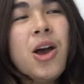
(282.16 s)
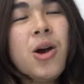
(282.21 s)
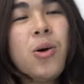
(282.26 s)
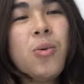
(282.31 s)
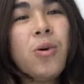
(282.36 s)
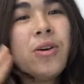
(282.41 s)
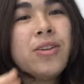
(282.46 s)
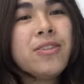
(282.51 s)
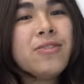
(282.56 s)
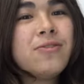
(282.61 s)

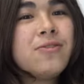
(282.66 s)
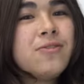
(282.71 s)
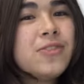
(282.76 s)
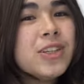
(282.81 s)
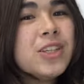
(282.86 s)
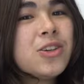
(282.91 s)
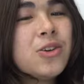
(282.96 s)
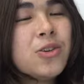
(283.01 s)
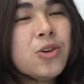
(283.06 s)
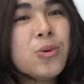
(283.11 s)
1
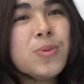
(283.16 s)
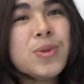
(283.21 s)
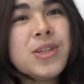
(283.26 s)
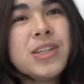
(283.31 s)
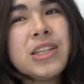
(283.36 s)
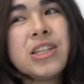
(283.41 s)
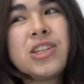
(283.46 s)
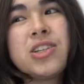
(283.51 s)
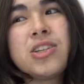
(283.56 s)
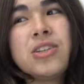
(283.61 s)
video
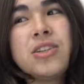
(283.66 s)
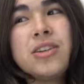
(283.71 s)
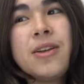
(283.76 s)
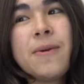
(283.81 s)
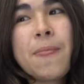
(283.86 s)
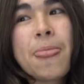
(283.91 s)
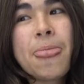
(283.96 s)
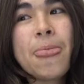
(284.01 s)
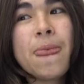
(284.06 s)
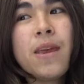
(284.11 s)
competition,
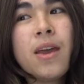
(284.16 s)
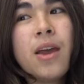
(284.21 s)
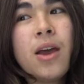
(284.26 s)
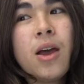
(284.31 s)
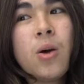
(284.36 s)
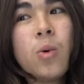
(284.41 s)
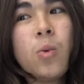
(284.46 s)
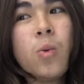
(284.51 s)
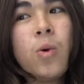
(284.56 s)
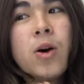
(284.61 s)

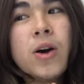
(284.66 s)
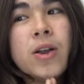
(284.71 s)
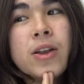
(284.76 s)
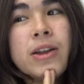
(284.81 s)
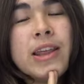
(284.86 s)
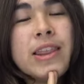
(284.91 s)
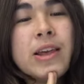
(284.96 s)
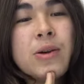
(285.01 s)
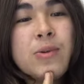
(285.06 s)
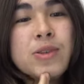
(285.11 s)
one
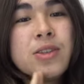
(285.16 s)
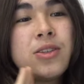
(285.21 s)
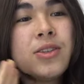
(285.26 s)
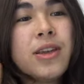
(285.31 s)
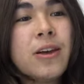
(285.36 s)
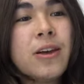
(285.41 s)
I think was